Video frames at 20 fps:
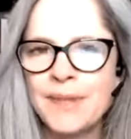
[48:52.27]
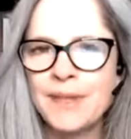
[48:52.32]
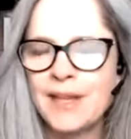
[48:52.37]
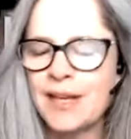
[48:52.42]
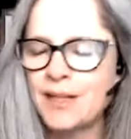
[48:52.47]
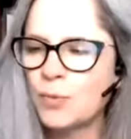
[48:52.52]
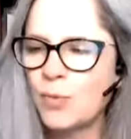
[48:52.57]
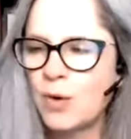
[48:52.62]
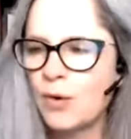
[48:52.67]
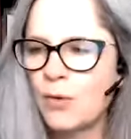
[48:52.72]

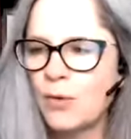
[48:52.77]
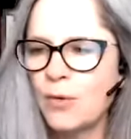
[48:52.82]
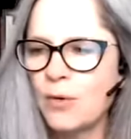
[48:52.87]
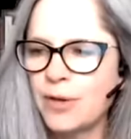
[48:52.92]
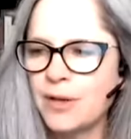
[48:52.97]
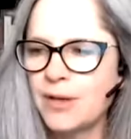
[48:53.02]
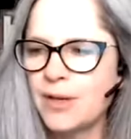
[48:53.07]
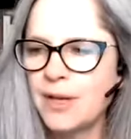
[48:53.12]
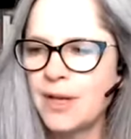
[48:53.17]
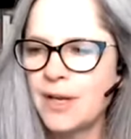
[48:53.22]
That's where all
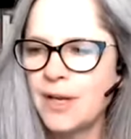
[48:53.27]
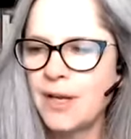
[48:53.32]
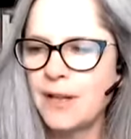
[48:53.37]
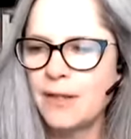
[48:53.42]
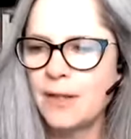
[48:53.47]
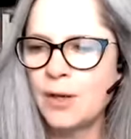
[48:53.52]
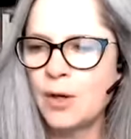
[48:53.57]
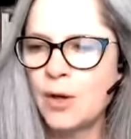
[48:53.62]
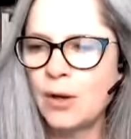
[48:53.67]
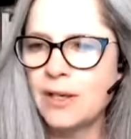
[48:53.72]
the
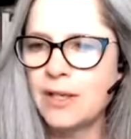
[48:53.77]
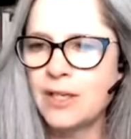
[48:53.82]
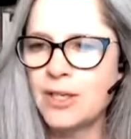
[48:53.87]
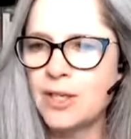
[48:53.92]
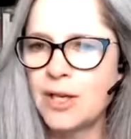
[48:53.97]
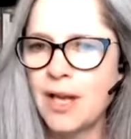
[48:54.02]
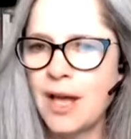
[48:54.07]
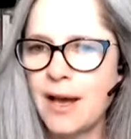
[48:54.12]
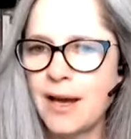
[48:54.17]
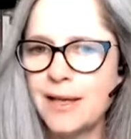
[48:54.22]

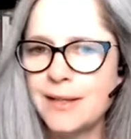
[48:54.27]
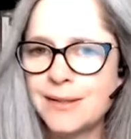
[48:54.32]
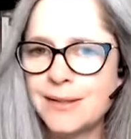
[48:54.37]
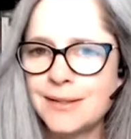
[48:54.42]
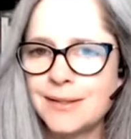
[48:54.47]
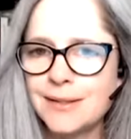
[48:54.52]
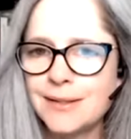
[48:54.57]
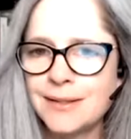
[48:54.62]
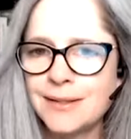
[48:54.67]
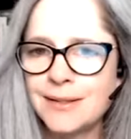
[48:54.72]
knowledge
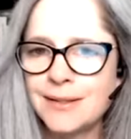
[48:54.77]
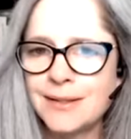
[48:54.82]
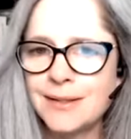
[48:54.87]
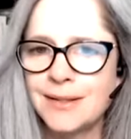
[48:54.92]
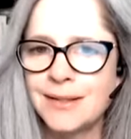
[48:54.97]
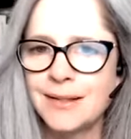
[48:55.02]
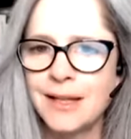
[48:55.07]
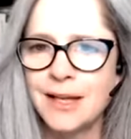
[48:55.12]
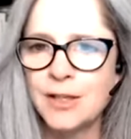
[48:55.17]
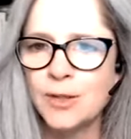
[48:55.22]
lies.
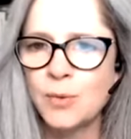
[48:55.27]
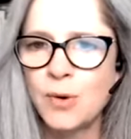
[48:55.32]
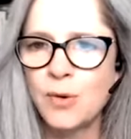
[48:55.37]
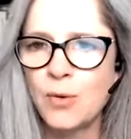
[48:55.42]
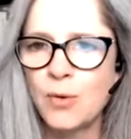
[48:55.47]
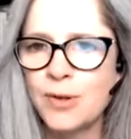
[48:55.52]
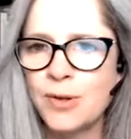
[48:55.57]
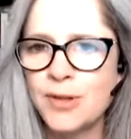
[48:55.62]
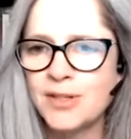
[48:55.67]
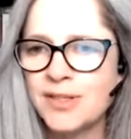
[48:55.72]
That's where
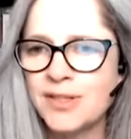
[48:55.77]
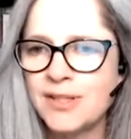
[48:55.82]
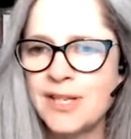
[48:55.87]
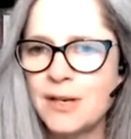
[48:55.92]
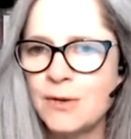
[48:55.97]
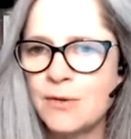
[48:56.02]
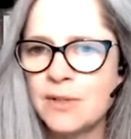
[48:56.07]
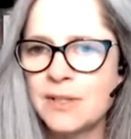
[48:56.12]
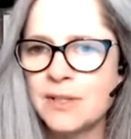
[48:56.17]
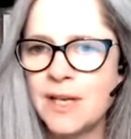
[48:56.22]
all the
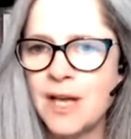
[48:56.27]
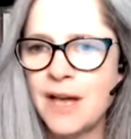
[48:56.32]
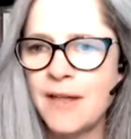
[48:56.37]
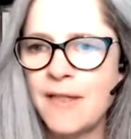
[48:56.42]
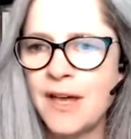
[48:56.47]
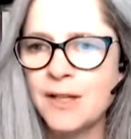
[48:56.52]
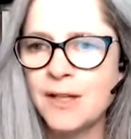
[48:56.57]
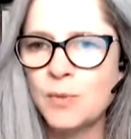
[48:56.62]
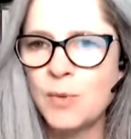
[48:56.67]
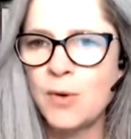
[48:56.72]
secrets lie.
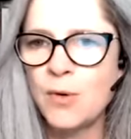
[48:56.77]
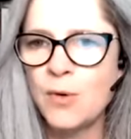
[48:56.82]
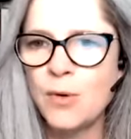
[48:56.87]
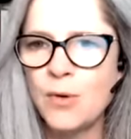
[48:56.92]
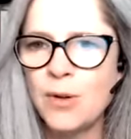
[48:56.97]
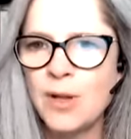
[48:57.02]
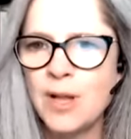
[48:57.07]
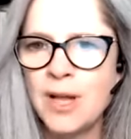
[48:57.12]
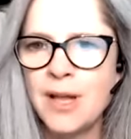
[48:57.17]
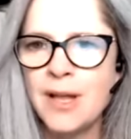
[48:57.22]
That's
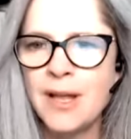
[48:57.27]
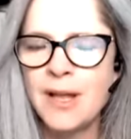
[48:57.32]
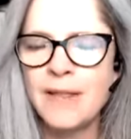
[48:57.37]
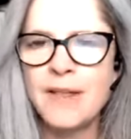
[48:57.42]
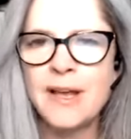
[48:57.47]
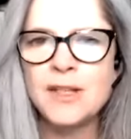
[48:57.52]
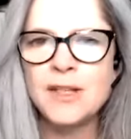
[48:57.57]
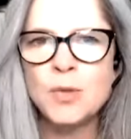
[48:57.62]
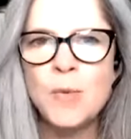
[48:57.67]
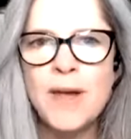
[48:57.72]

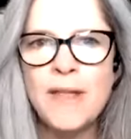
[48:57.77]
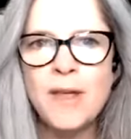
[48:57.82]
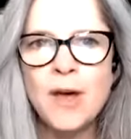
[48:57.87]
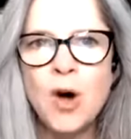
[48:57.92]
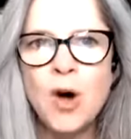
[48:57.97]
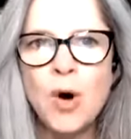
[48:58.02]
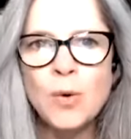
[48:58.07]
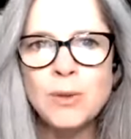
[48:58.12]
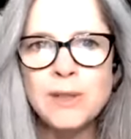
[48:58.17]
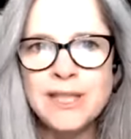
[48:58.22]
where the
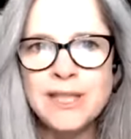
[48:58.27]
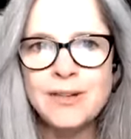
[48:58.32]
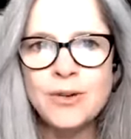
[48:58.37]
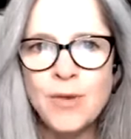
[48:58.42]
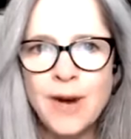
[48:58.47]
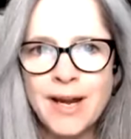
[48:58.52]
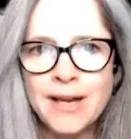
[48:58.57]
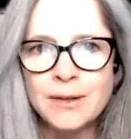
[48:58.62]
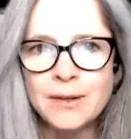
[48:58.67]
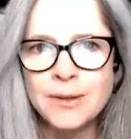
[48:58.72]
holy
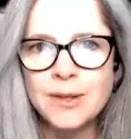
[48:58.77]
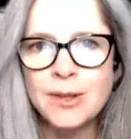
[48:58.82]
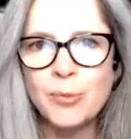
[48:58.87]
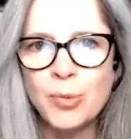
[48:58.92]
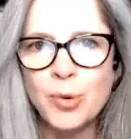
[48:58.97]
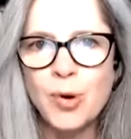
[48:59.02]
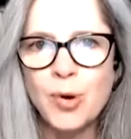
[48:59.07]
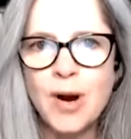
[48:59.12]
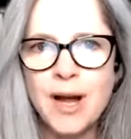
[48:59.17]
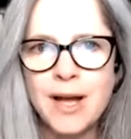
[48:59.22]
grail, the
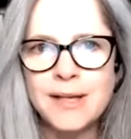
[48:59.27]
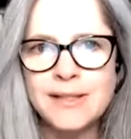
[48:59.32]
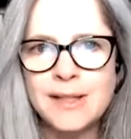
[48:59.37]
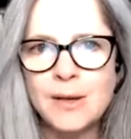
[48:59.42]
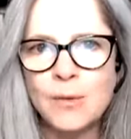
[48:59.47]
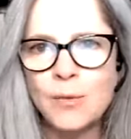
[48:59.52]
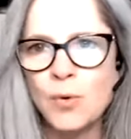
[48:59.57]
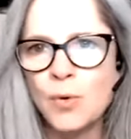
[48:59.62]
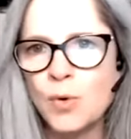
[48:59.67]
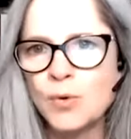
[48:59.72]
prize
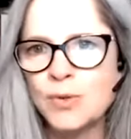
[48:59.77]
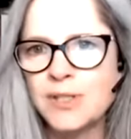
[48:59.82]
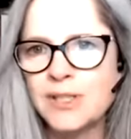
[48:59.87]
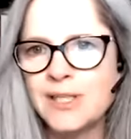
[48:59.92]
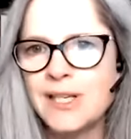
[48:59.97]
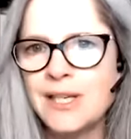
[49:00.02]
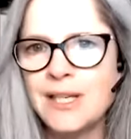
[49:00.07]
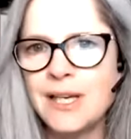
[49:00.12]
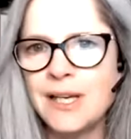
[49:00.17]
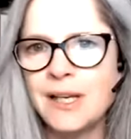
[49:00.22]
that we're all
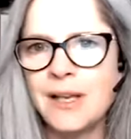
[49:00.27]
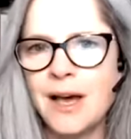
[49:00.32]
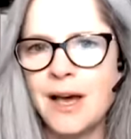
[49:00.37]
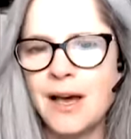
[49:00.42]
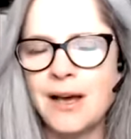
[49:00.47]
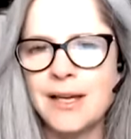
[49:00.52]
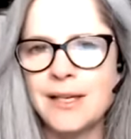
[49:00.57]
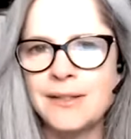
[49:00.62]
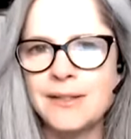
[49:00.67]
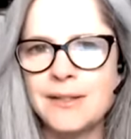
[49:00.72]
seeking,
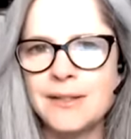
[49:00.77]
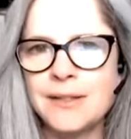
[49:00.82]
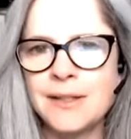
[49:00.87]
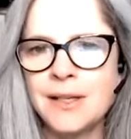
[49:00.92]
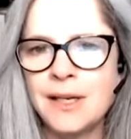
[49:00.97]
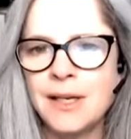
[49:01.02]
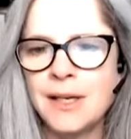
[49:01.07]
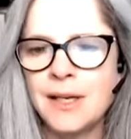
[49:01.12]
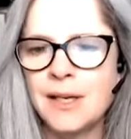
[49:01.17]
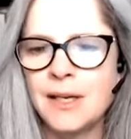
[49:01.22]
lies.
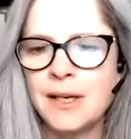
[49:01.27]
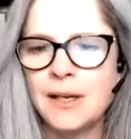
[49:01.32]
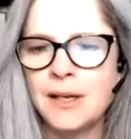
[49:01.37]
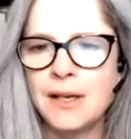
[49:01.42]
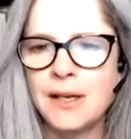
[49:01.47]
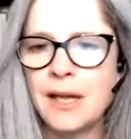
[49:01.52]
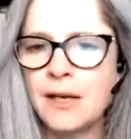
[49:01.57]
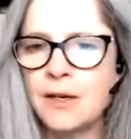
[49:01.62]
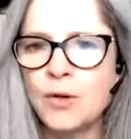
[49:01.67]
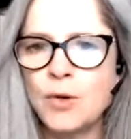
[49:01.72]

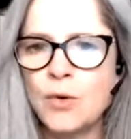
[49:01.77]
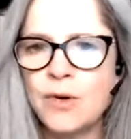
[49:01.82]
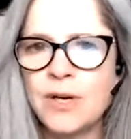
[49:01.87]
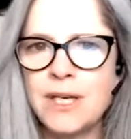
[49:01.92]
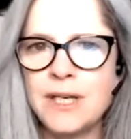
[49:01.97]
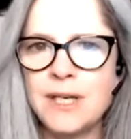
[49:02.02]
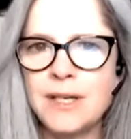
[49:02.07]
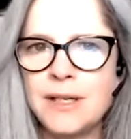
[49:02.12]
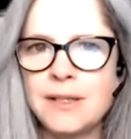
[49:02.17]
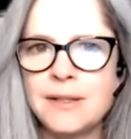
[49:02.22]
And it
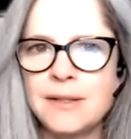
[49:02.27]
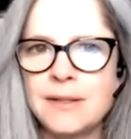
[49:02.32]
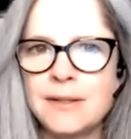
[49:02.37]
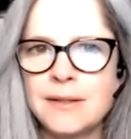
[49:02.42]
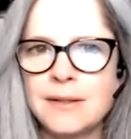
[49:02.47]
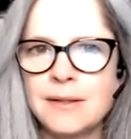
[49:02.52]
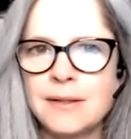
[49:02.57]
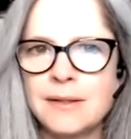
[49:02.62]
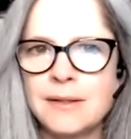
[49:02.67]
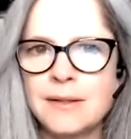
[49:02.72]
already
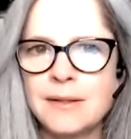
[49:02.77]
is.